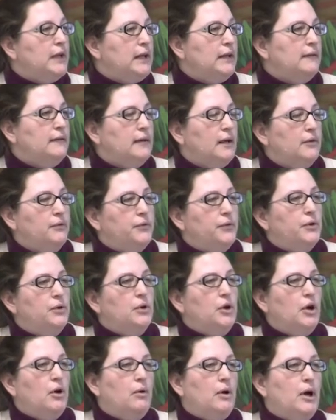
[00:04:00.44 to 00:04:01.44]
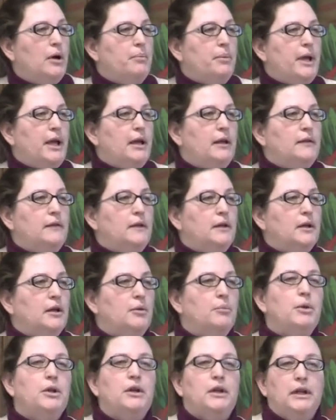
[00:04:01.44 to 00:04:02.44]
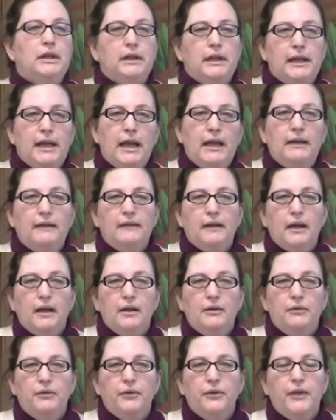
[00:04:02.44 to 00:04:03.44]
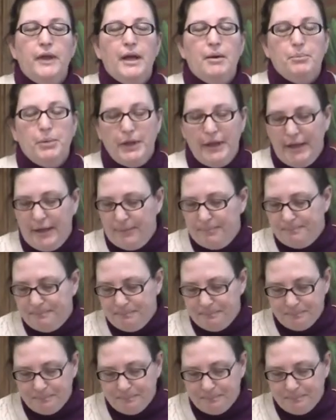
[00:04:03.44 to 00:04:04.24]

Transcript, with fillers: Eastside Food Co-op as the community liaison for that plan.